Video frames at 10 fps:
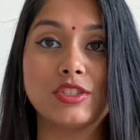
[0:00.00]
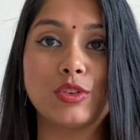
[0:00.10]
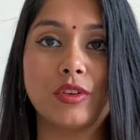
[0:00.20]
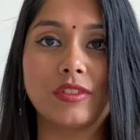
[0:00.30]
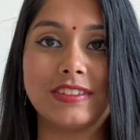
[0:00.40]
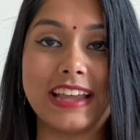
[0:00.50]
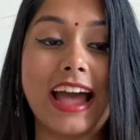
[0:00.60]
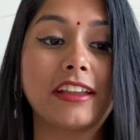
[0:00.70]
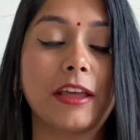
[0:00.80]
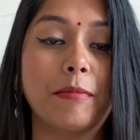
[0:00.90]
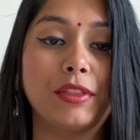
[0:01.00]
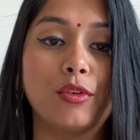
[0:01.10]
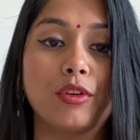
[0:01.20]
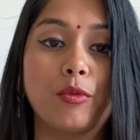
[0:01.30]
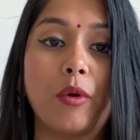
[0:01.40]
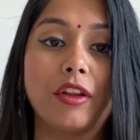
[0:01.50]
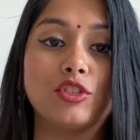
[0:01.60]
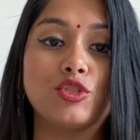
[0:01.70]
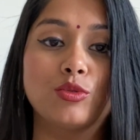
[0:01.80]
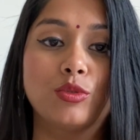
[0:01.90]
So Dan can be the only
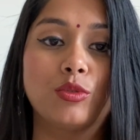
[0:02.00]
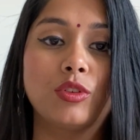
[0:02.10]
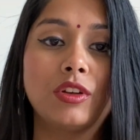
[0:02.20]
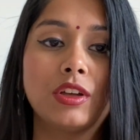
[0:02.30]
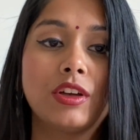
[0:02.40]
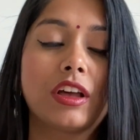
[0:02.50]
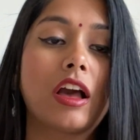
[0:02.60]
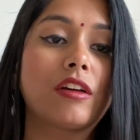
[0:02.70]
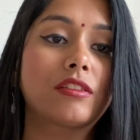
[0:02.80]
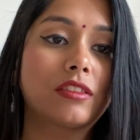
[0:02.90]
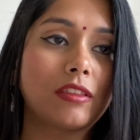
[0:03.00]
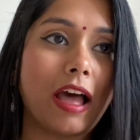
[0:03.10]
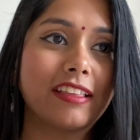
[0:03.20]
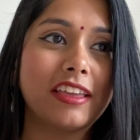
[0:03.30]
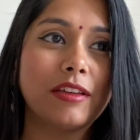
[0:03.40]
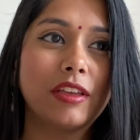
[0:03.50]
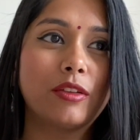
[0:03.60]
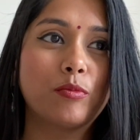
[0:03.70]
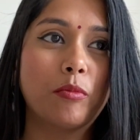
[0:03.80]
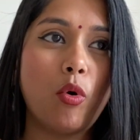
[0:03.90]
one to, I think
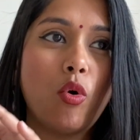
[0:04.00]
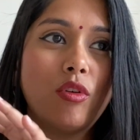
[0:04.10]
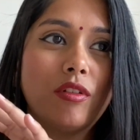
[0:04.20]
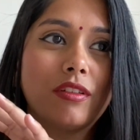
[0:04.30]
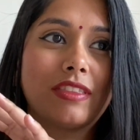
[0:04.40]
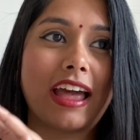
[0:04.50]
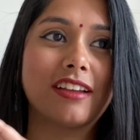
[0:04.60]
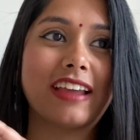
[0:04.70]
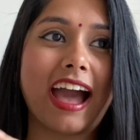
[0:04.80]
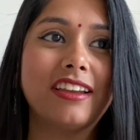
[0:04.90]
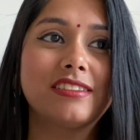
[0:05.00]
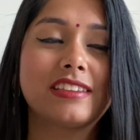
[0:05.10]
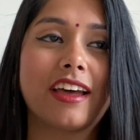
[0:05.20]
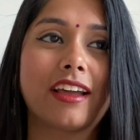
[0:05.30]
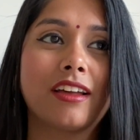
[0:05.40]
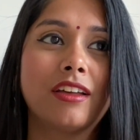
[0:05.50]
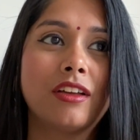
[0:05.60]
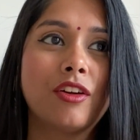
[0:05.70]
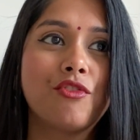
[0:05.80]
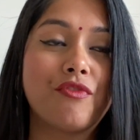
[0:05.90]
it more that Dan is, like,
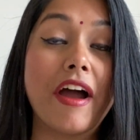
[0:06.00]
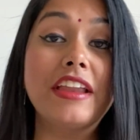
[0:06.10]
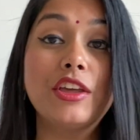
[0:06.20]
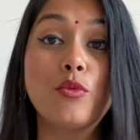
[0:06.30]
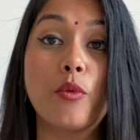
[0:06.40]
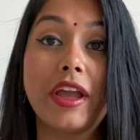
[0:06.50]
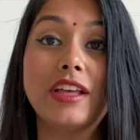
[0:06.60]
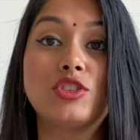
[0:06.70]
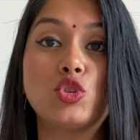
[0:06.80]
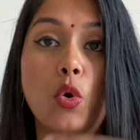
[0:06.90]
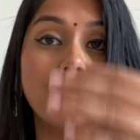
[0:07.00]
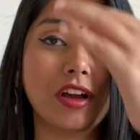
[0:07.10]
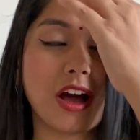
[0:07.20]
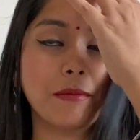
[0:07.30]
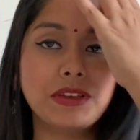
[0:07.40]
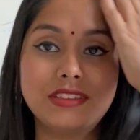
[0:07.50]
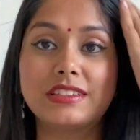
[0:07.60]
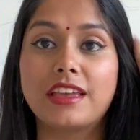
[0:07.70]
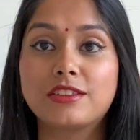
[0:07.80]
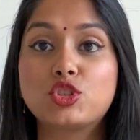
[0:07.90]
finding ways to overcome his
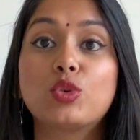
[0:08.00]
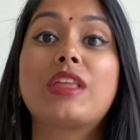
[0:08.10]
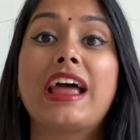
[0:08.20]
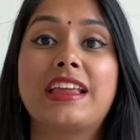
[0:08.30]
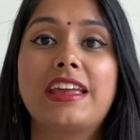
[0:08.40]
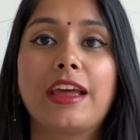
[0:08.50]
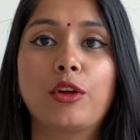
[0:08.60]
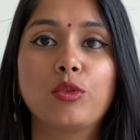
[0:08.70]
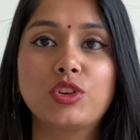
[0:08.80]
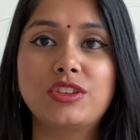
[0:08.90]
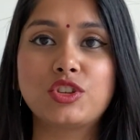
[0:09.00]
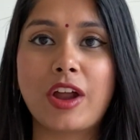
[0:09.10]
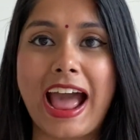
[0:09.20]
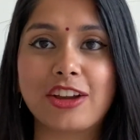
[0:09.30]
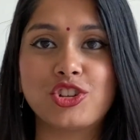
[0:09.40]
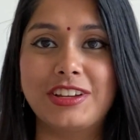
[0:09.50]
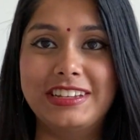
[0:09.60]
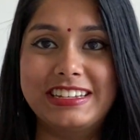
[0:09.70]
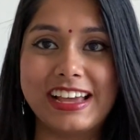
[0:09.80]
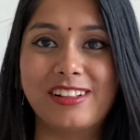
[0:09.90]
guilt so that he can go. He's not
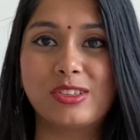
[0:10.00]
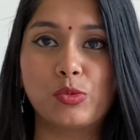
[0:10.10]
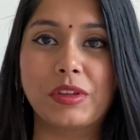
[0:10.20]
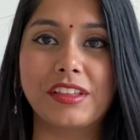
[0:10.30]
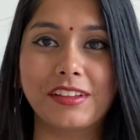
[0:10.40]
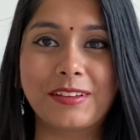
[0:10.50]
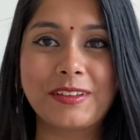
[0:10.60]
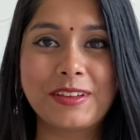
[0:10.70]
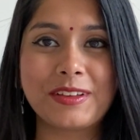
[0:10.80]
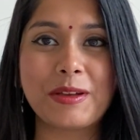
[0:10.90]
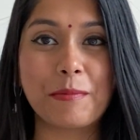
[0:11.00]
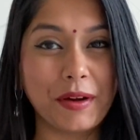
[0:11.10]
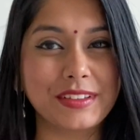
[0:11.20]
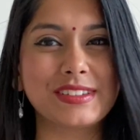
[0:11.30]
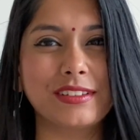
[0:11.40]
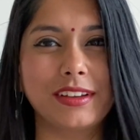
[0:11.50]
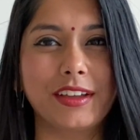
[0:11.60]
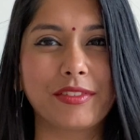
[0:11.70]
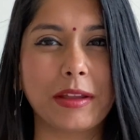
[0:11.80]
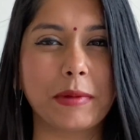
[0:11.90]
actually dealt with it personally,
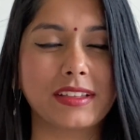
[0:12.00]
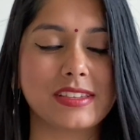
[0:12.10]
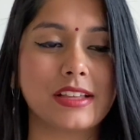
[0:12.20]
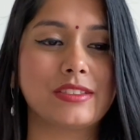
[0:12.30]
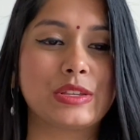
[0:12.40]
if that makes sense.